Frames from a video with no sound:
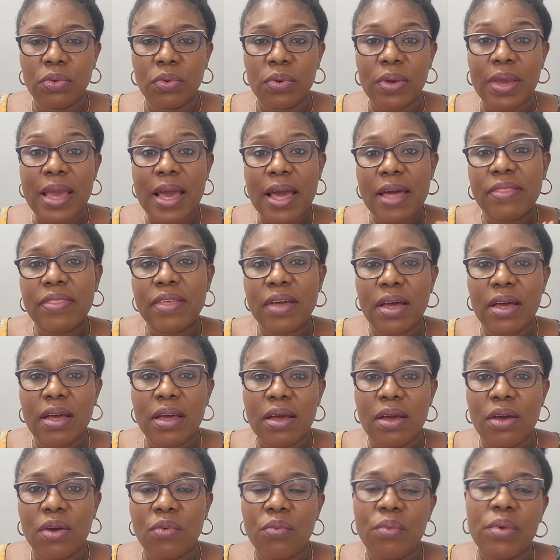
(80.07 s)
gather
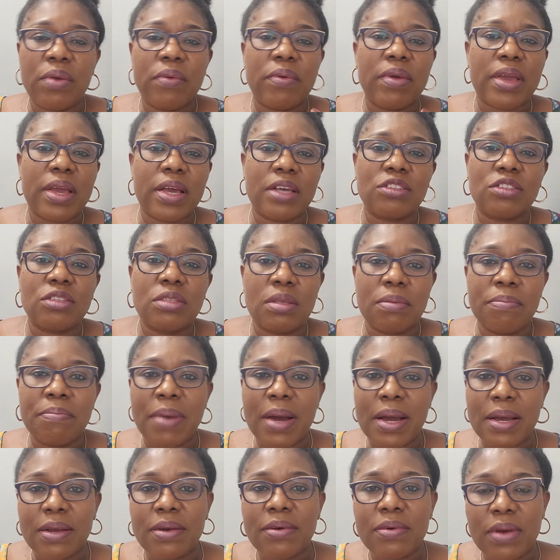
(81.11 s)
with regards to the
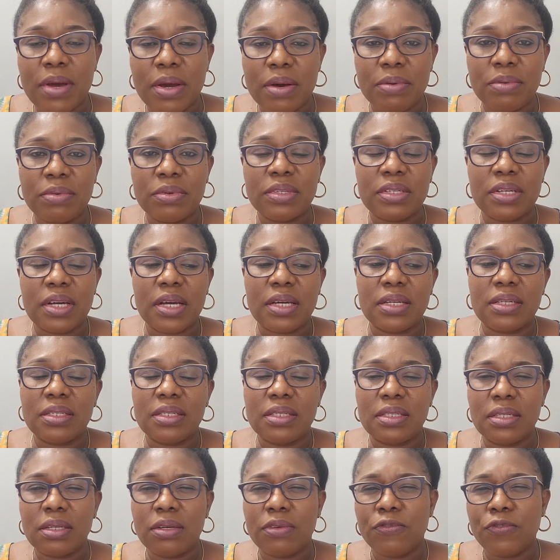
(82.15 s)
background
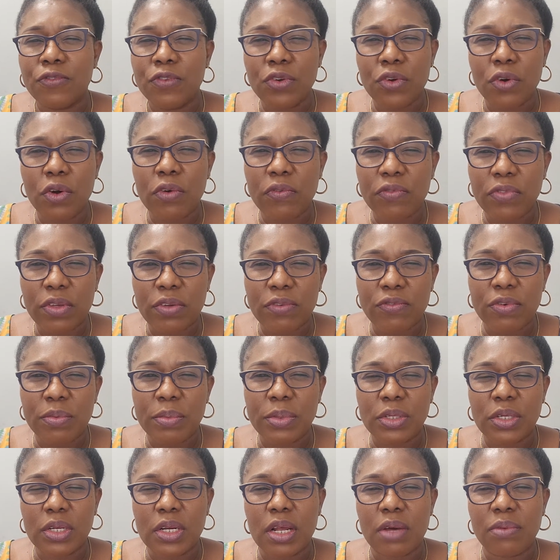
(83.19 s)
and few of the
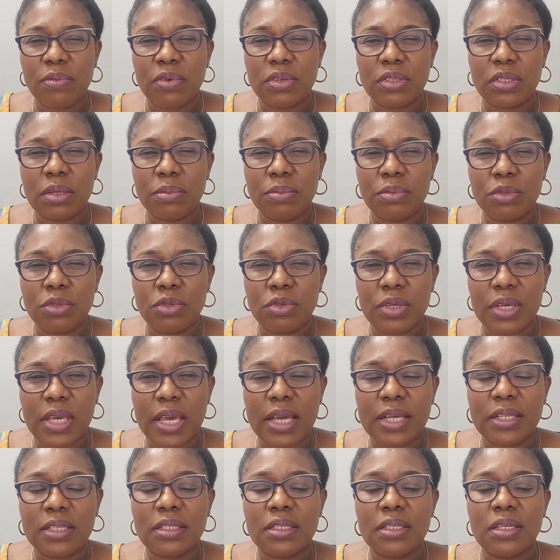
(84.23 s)
information that I was able to
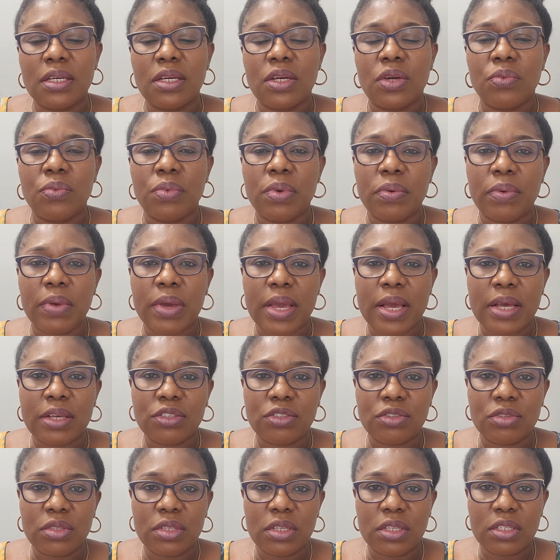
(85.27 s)
get with regards
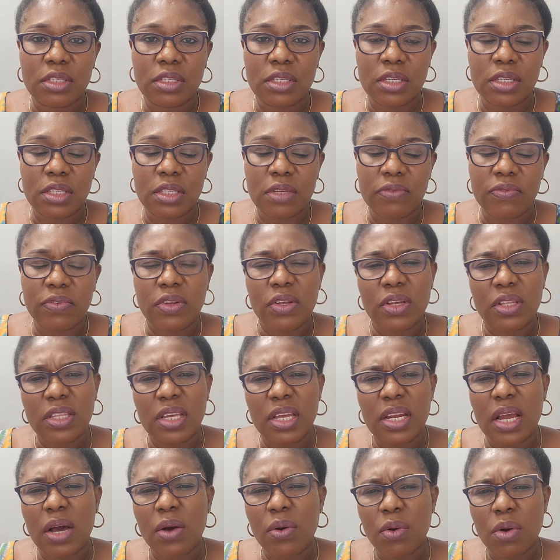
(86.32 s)
to this individual.
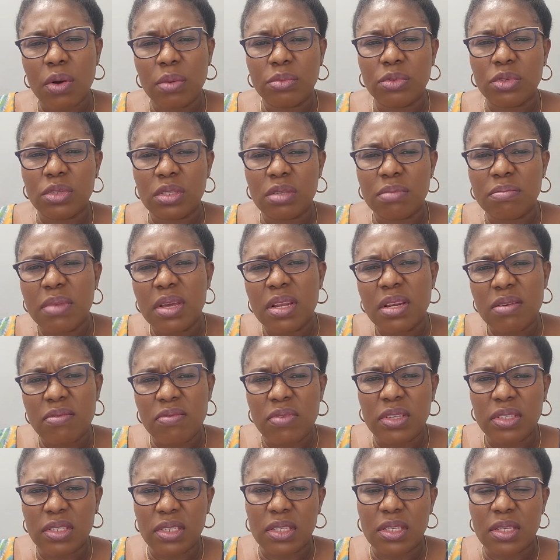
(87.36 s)
Then I'll come to the main
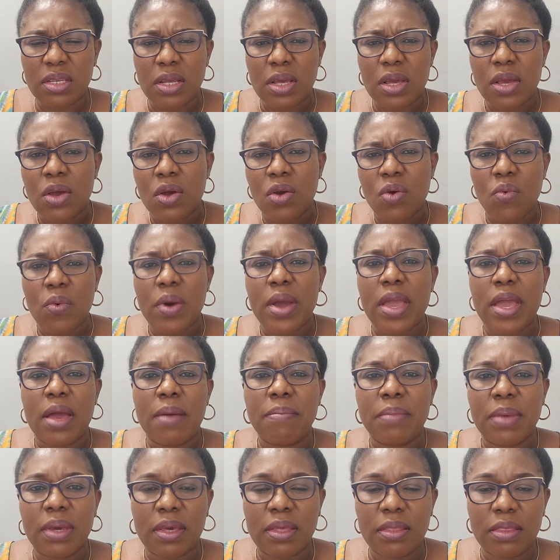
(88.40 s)
reason why
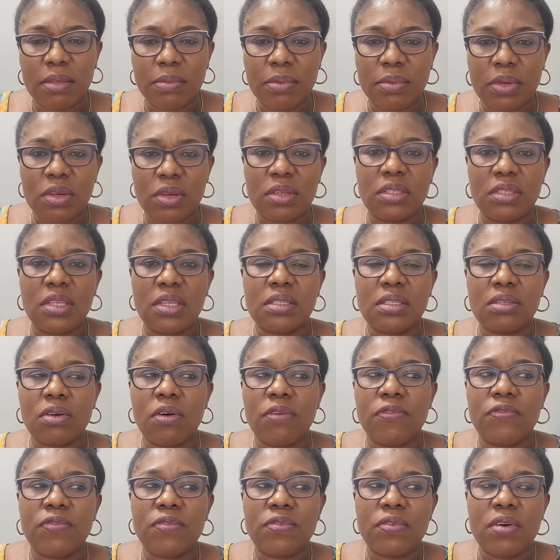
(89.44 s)
I'm making it, because just
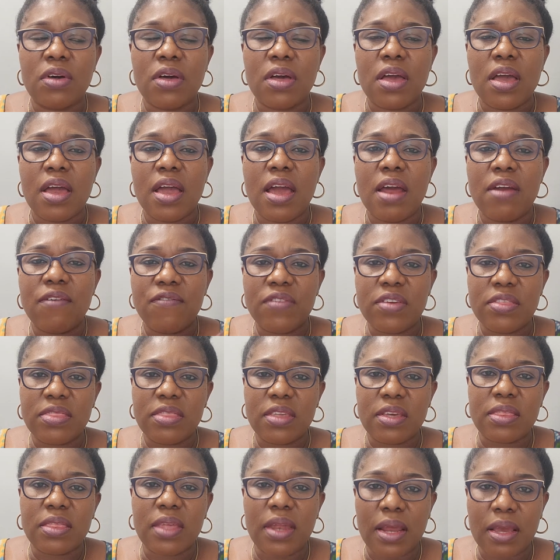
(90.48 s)
of
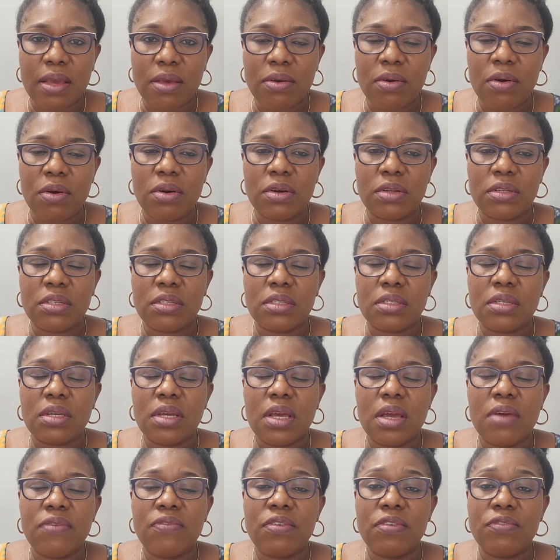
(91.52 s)
everything that I got,
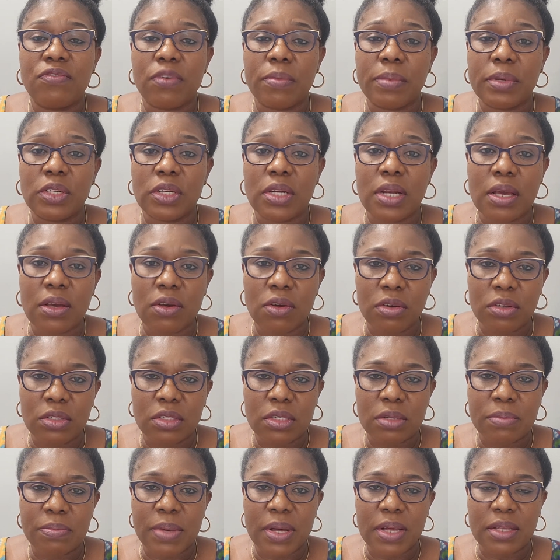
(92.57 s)
every information I
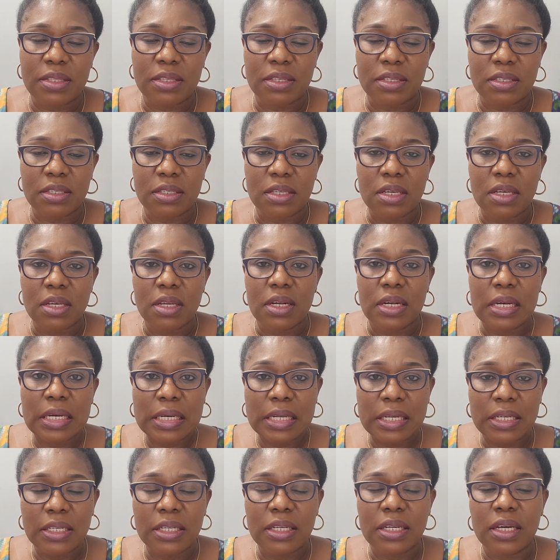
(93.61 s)
got about this
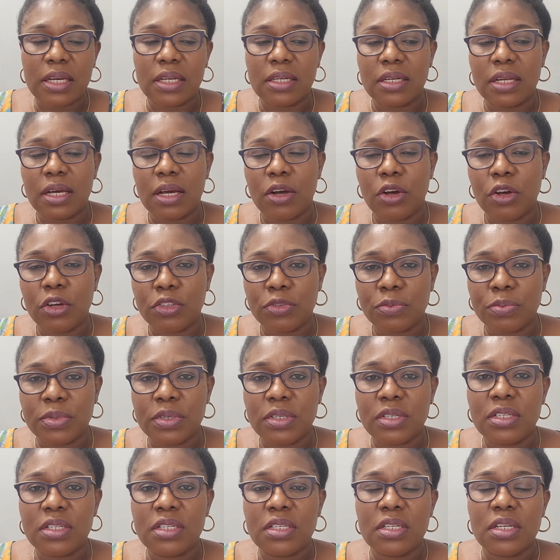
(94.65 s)
lady and her
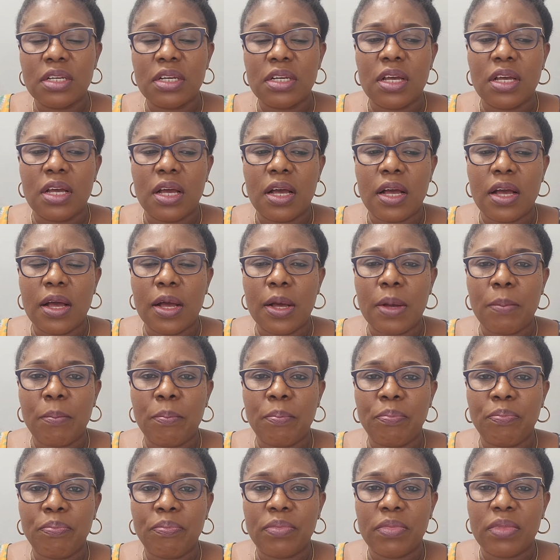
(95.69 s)
husband,
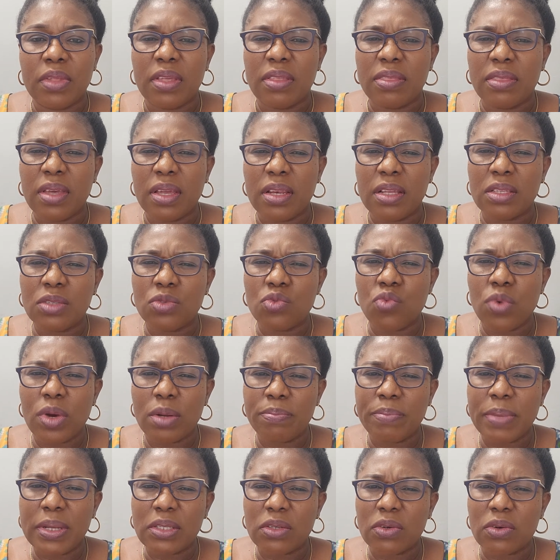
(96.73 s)
there is one
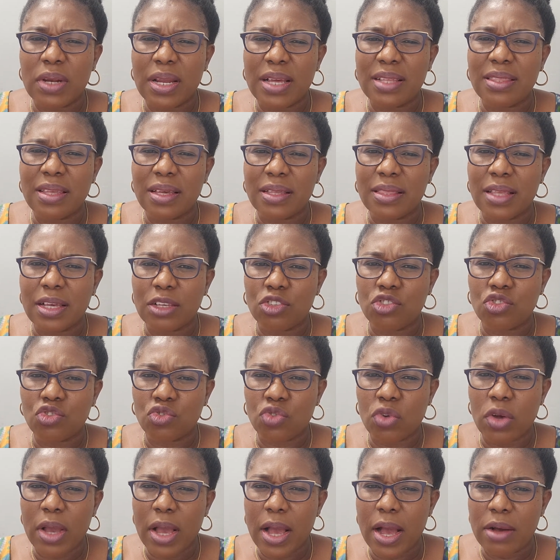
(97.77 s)
particular thing that
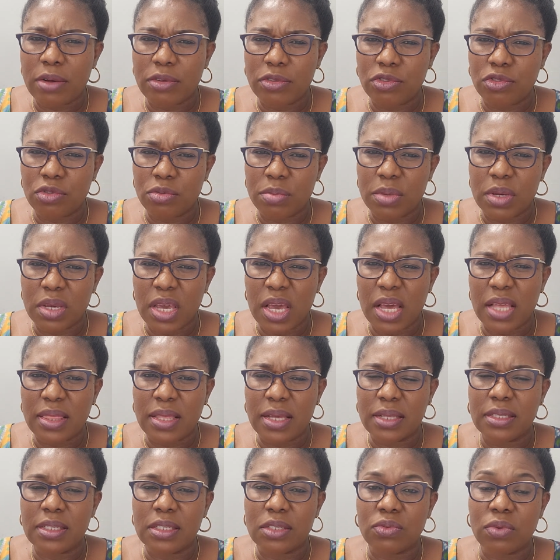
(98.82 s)
struck out to me, and
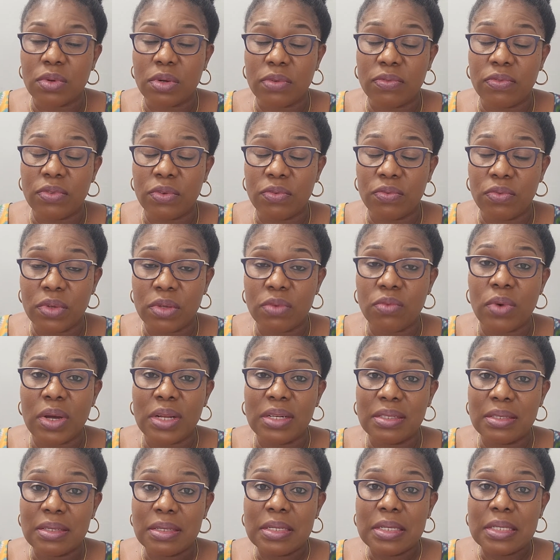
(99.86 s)
that is
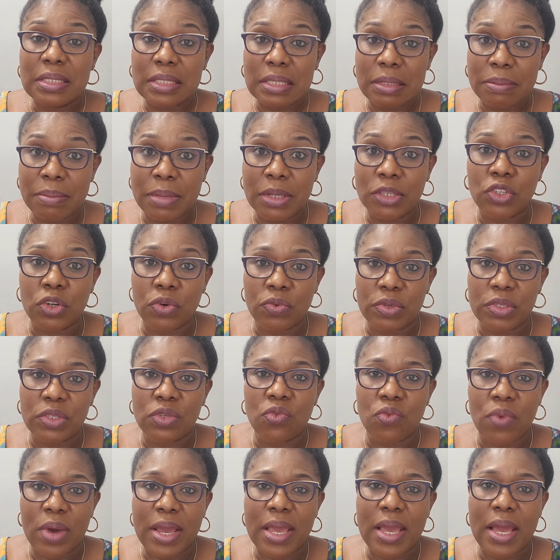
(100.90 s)
the major
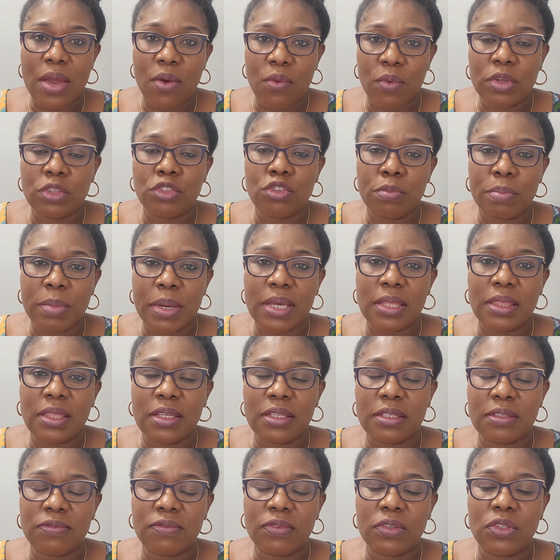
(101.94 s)
reason why I want to make
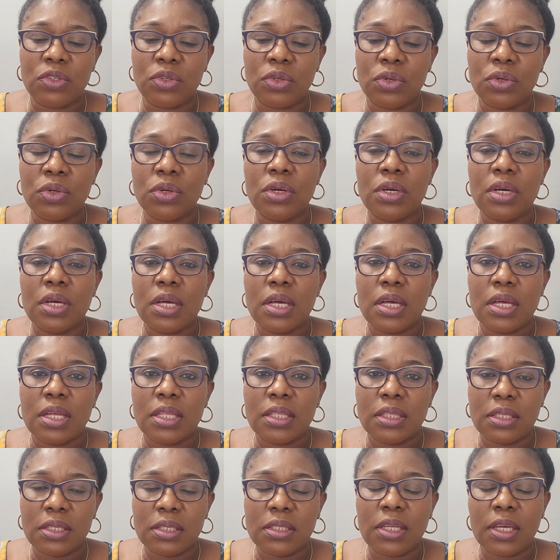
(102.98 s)
this video
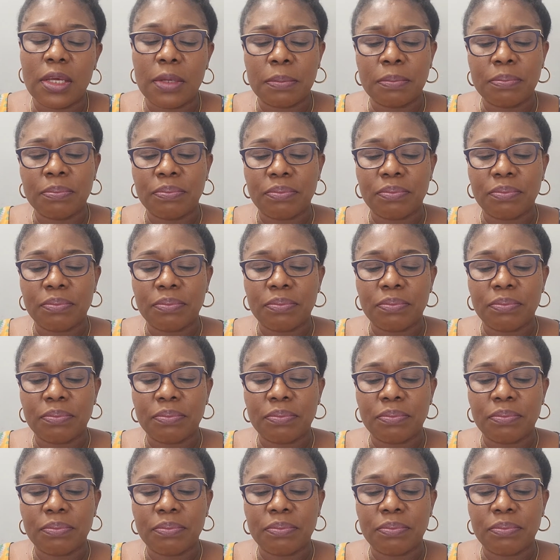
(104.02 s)
today.